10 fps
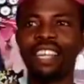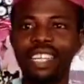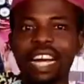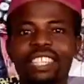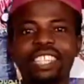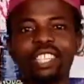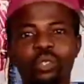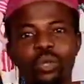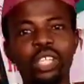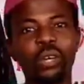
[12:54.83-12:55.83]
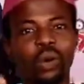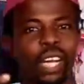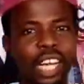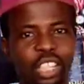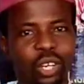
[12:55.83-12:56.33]
getting to the
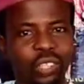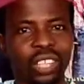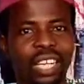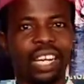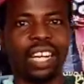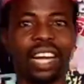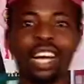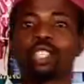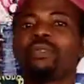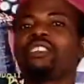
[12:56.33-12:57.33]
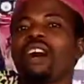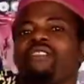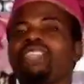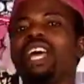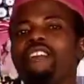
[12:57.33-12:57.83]
occasion. As we
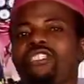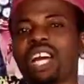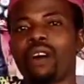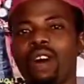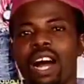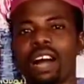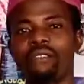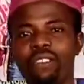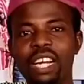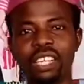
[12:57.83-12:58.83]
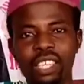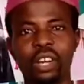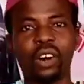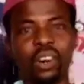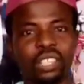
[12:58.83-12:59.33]
have left our
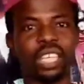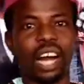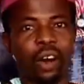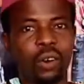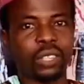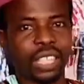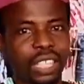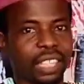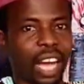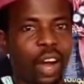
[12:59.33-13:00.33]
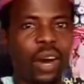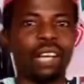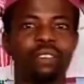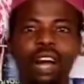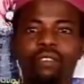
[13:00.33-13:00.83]
various houses now,
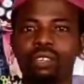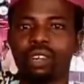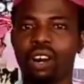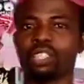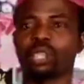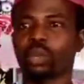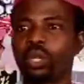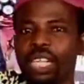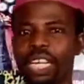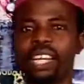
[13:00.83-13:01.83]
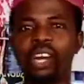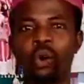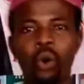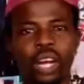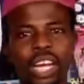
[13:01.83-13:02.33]
and we have got to the
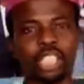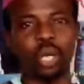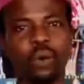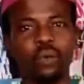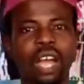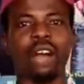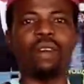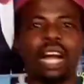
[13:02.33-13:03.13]
occasion where